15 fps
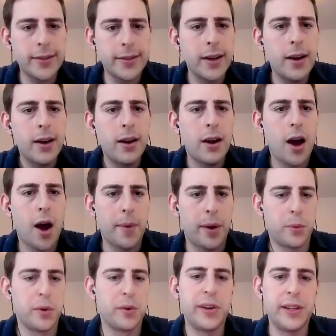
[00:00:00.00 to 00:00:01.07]
Mm-hmm. Um,
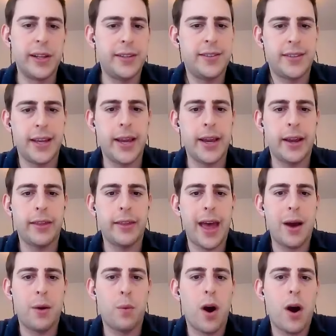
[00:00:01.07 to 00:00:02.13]
and we're really seeing
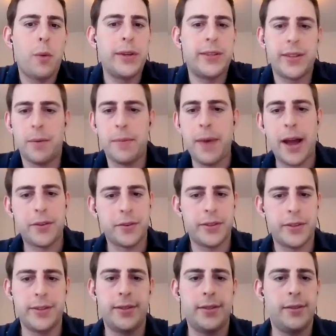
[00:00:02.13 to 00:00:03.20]
that while we sell
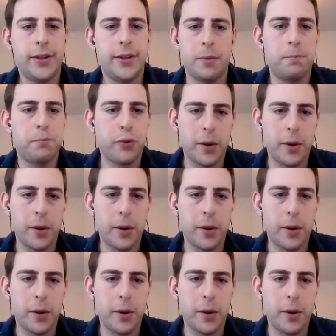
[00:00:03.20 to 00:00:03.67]
mattresses, you know,